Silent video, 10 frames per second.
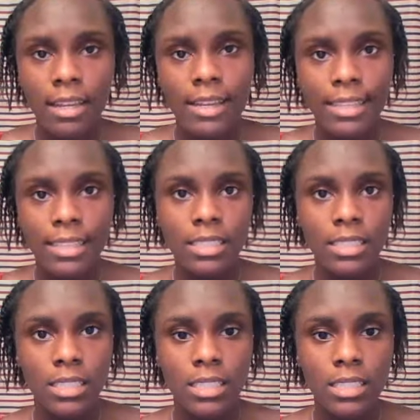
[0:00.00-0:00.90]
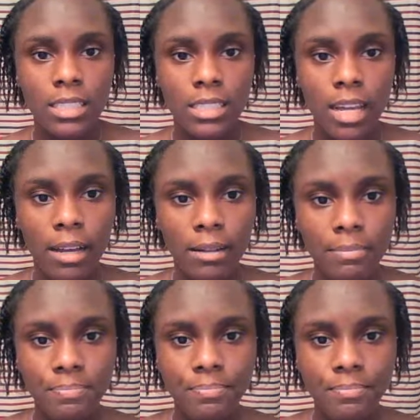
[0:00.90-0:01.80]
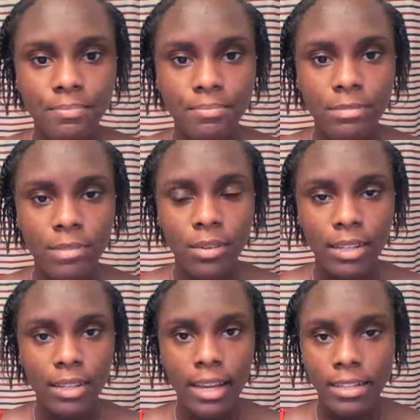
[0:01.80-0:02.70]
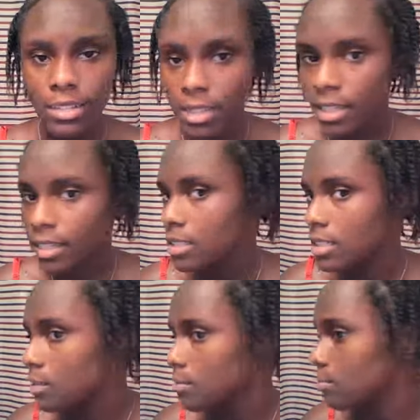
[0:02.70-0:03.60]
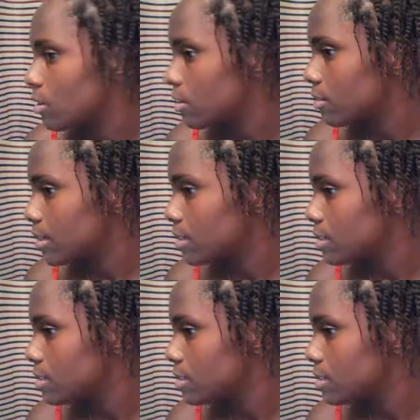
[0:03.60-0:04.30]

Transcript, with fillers: it is, um, you can actually kind of see the progress.